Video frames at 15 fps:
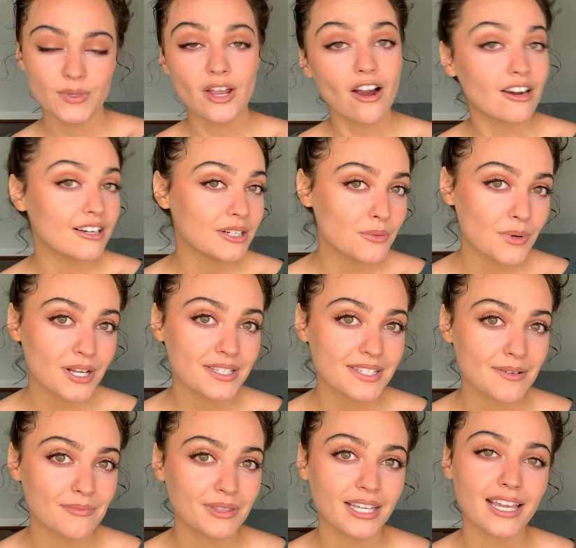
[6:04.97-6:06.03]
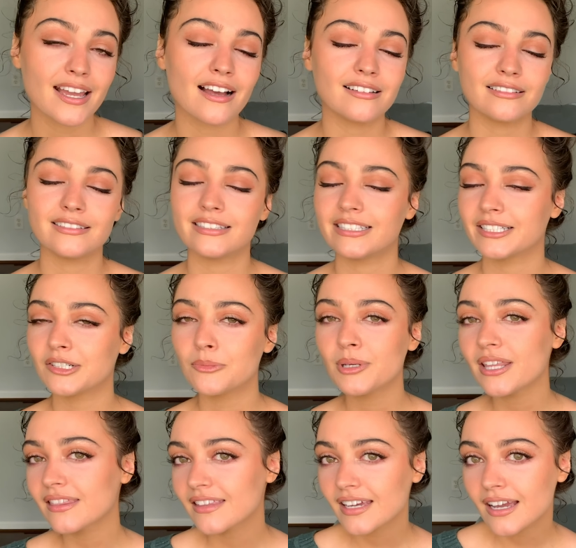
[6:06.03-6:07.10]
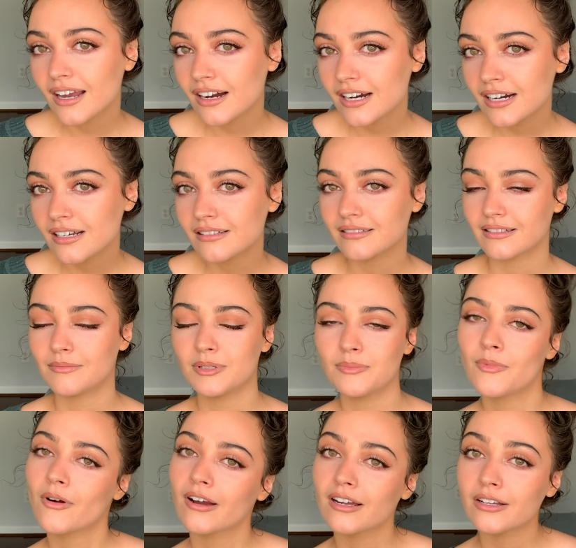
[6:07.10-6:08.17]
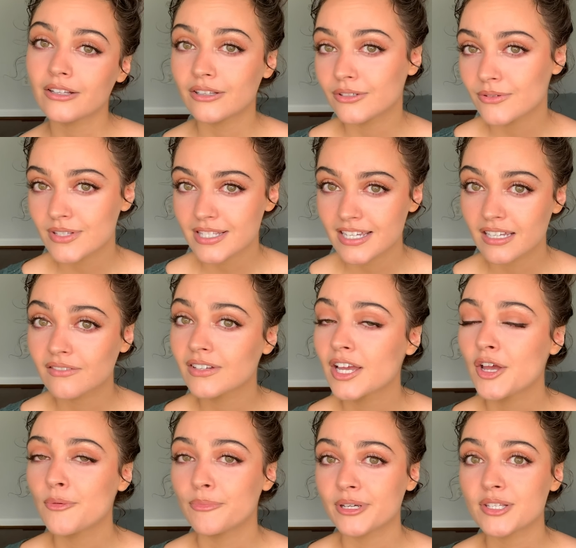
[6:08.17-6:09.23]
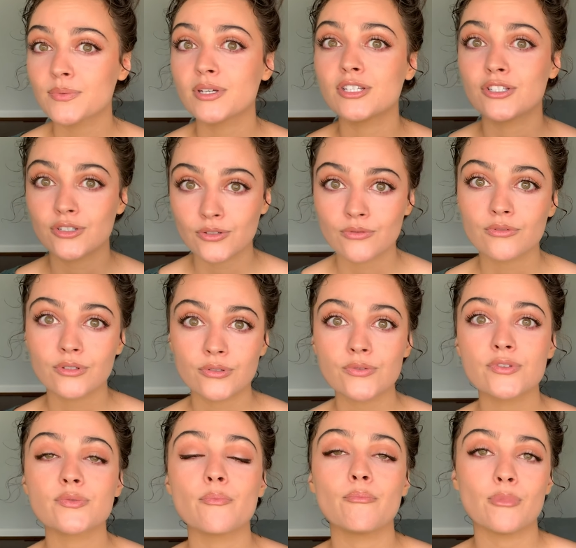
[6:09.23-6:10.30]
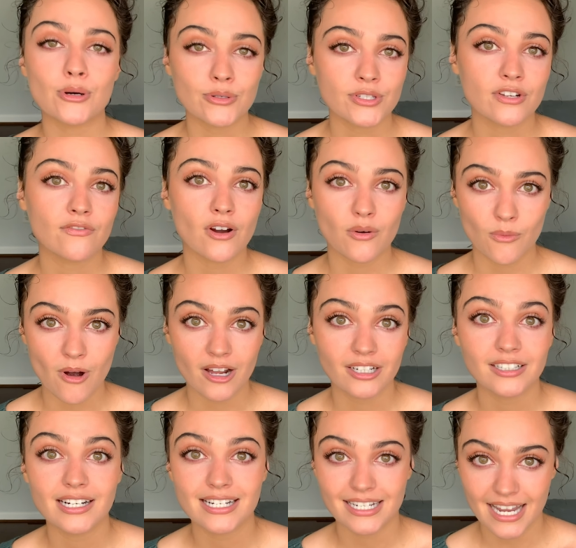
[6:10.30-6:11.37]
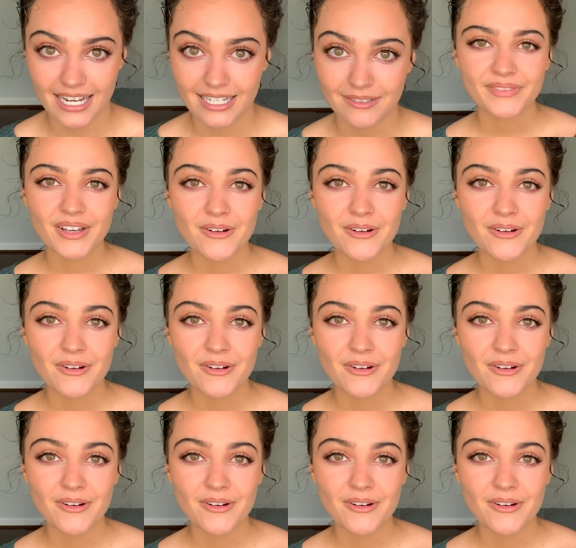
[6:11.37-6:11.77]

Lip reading: we are gonna want something a little bit thicker, a little bit more occlusive, because we do lose most of our water at night.